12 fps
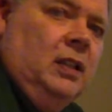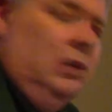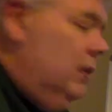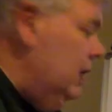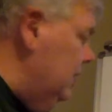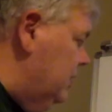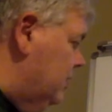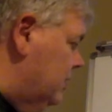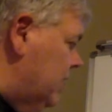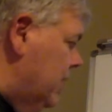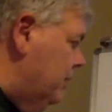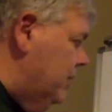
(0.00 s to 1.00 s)
Well, it's the
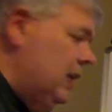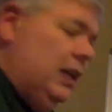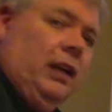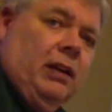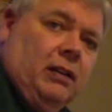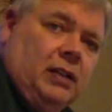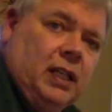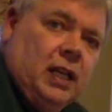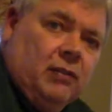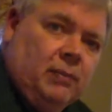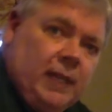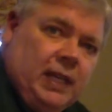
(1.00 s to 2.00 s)
same thing here. The
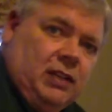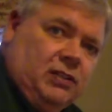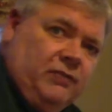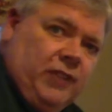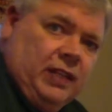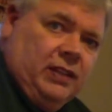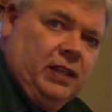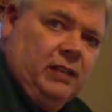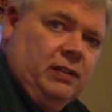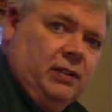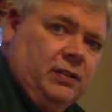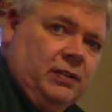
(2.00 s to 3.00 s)
government has faith
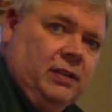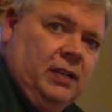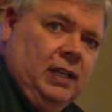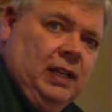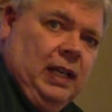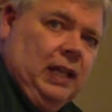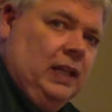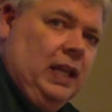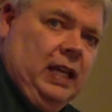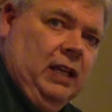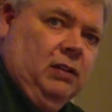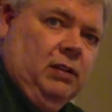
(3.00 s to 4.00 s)
healers and they
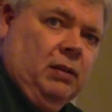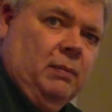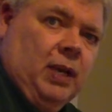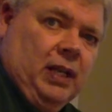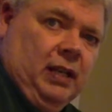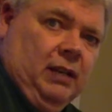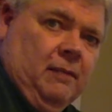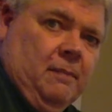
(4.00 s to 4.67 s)
heal your money.